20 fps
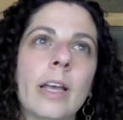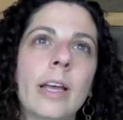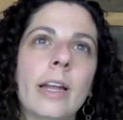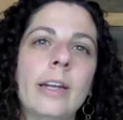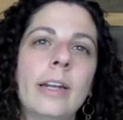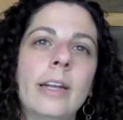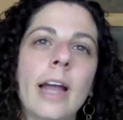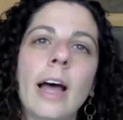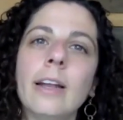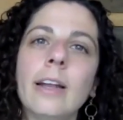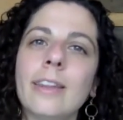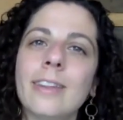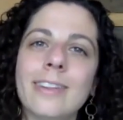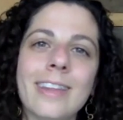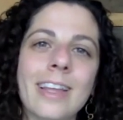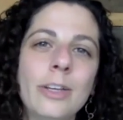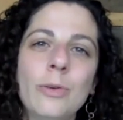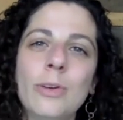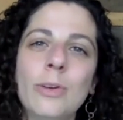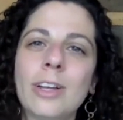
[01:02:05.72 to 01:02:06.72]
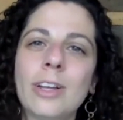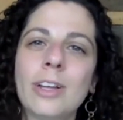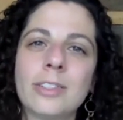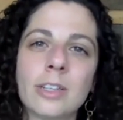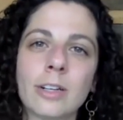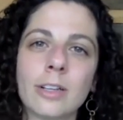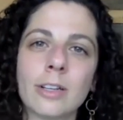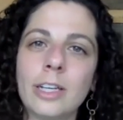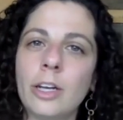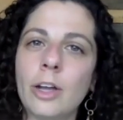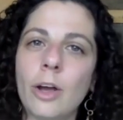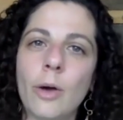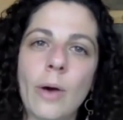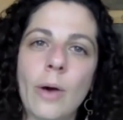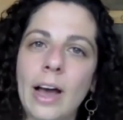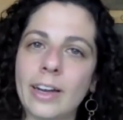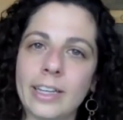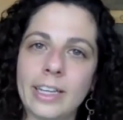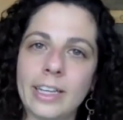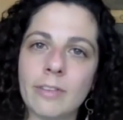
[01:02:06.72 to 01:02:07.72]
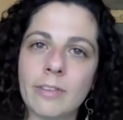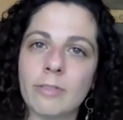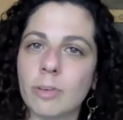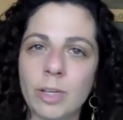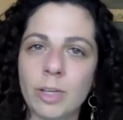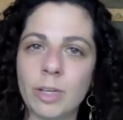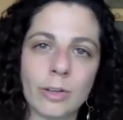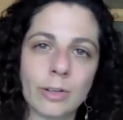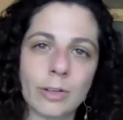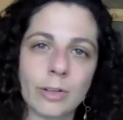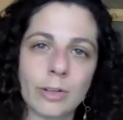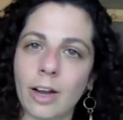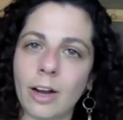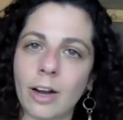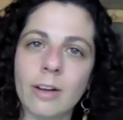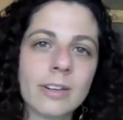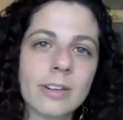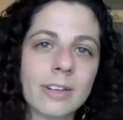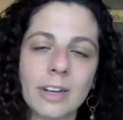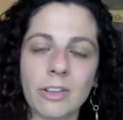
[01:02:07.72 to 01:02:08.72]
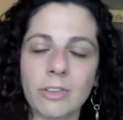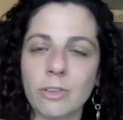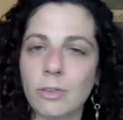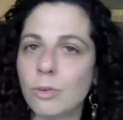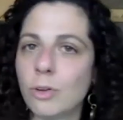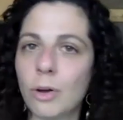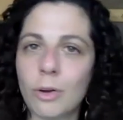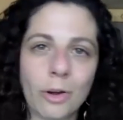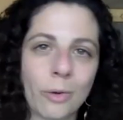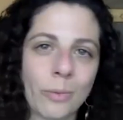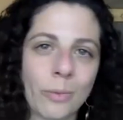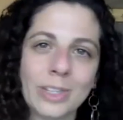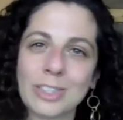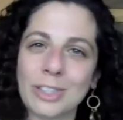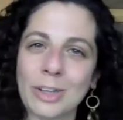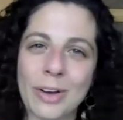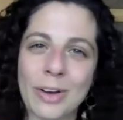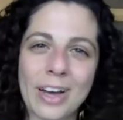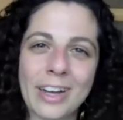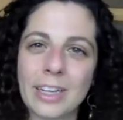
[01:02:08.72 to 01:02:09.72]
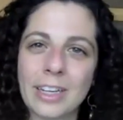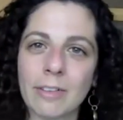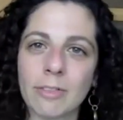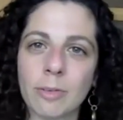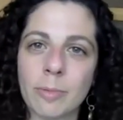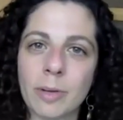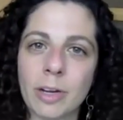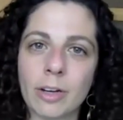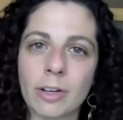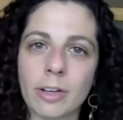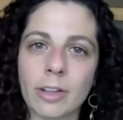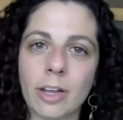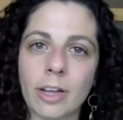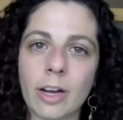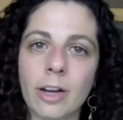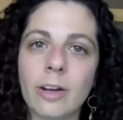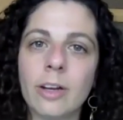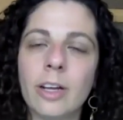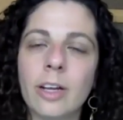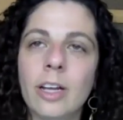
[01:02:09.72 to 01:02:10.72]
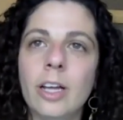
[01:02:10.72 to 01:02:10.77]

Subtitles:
not that you necessarily know how to get from here to there, because you don't always know how to get from here to there,